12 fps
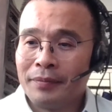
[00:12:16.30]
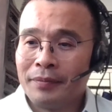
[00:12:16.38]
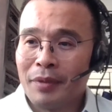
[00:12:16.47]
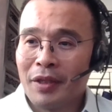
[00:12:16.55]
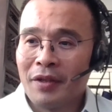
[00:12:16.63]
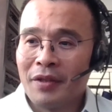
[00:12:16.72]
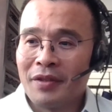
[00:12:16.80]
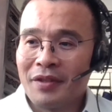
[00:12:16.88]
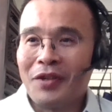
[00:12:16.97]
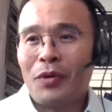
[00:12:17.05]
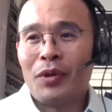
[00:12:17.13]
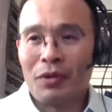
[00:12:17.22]
Because
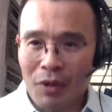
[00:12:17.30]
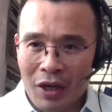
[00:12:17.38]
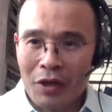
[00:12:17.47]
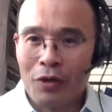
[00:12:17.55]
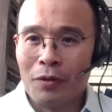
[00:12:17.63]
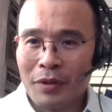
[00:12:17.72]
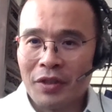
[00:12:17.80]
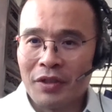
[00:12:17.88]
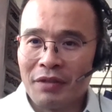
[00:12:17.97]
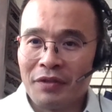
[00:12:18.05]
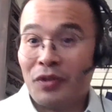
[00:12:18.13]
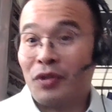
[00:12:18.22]
it's going to require a whole bunch of
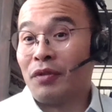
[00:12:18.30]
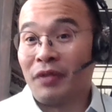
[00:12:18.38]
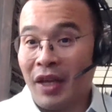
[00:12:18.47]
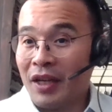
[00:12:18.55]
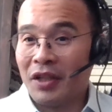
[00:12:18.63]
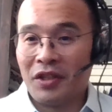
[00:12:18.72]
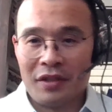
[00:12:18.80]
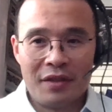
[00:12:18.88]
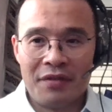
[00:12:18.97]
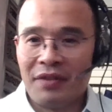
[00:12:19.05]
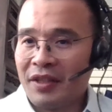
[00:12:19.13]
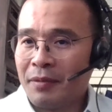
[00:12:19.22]
different certifications,
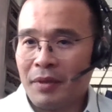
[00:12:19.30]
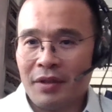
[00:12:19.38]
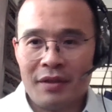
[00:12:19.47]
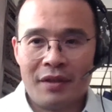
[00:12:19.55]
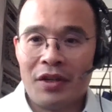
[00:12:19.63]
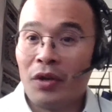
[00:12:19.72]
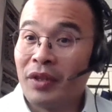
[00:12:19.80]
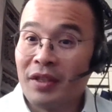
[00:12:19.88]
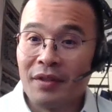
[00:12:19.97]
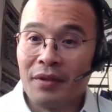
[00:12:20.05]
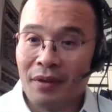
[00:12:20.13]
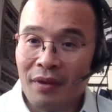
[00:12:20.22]
investments, and all
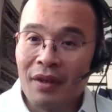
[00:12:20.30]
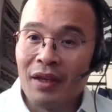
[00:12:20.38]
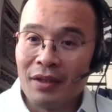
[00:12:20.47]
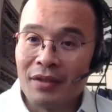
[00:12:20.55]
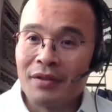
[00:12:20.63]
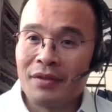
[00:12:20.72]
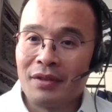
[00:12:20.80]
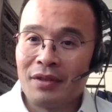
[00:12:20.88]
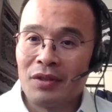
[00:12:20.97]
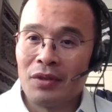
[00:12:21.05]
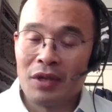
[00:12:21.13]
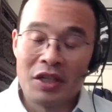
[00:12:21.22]
these other things
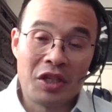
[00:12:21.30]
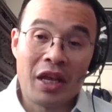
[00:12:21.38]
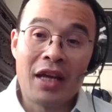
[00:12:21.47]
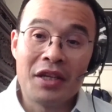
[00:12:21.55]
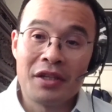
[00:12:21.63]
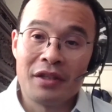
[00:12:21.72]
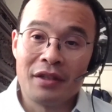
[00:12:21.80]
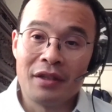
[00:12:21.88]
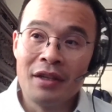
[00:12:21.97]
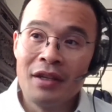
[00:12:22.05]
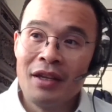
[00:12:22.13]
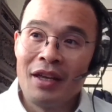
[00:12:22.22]
into your education.
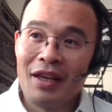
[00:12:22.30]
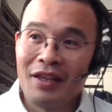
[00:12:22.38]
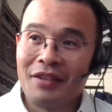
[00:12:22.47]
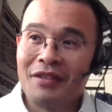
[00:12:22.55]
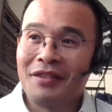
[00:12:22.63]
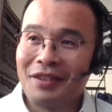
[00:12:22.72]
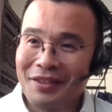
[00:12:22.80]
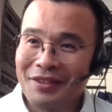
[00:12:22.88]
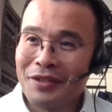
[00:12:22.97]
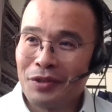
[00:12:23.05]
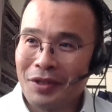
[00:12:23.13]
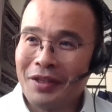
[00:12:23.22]
And
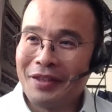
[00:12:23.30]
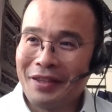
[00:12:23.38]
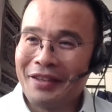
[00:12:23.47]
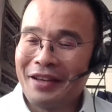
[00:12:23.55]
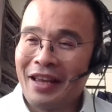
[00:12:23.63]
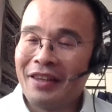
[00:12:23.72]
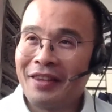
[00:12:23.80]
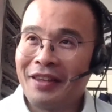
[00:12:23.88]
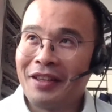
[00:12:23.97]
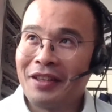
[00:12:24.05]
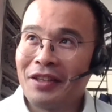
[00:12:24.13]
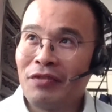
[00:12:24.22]
I
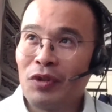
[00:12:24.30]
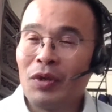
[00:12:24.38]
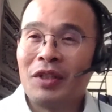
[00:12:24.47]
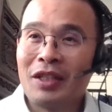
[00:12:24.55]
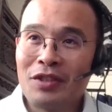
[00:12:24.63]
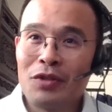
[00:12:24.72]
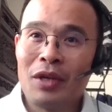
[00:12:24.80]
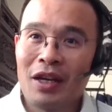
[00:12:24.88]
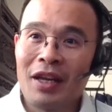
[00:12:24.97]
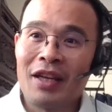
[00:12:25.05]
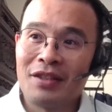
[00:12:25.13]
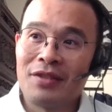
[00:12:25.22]
think if you at least you get
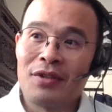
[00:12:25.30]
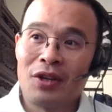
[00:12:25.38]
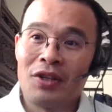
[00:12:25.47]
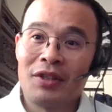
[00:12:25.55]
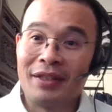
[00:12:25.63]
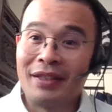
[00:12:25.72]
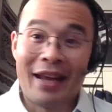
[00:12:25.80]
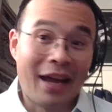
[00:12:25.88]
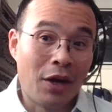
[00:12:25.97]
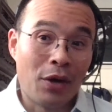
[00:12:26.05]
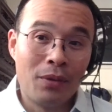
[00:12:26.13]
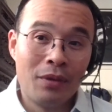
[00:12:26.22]
a head start on it
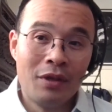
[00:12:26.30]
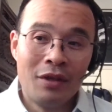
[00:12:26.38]
now,